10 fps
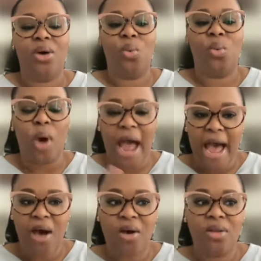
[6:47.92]

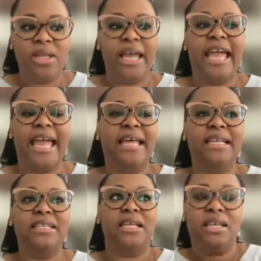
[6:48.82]
while
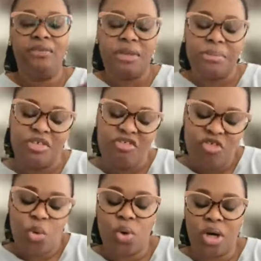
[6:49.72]
and even
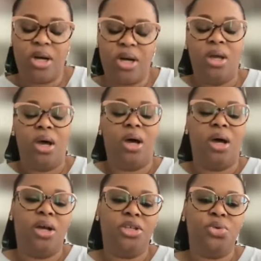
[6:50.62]
before
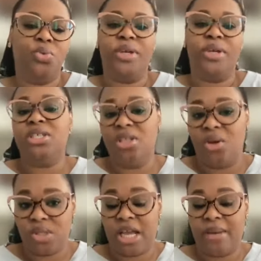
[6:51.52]
uh, you reach
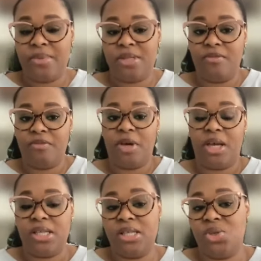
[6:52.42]
those types of
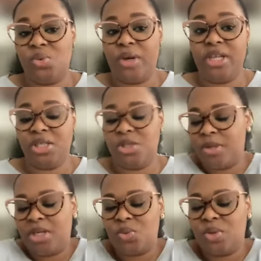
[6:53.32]
uh, situations
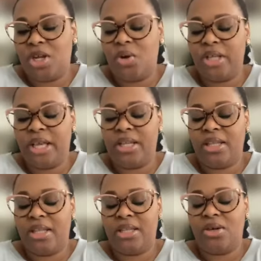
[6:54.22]
because we know that
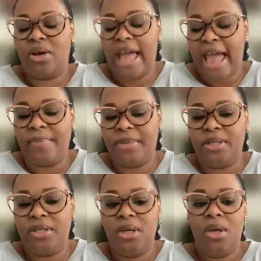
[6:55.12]
that they'll
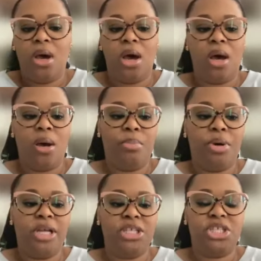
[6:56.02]
happen um,
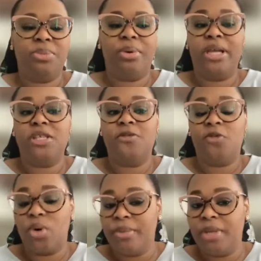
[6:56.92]
but she prays
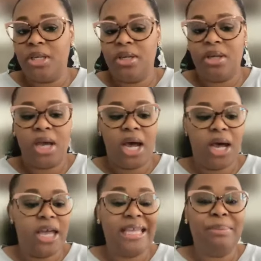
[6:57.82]
for me
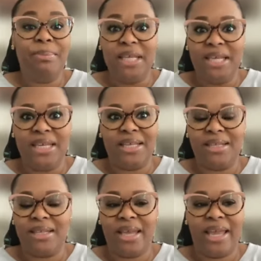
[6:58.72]
uh,
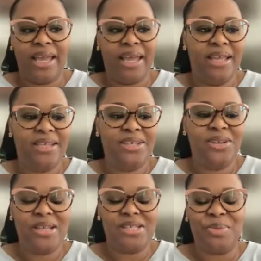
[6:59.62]
immediately. And you
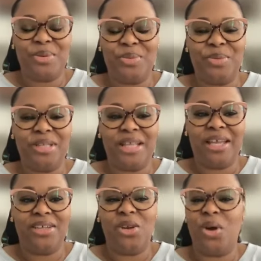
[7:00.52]
know how some people be
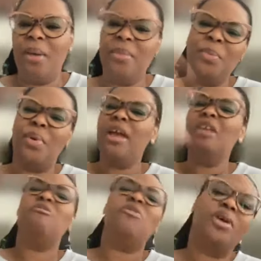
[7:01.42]
like, you know, I'm gonna
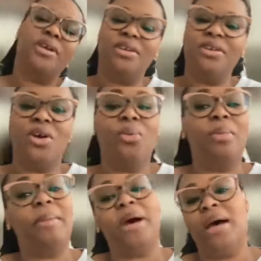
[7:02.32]
pray for you. You know,
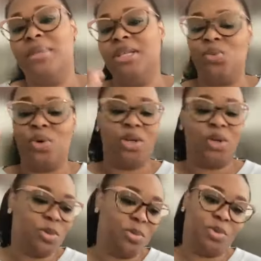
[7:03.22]
my mom is one of
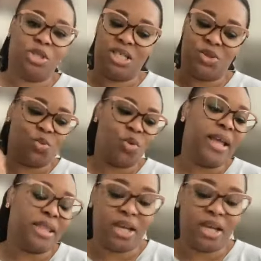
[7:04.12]
those people. She's right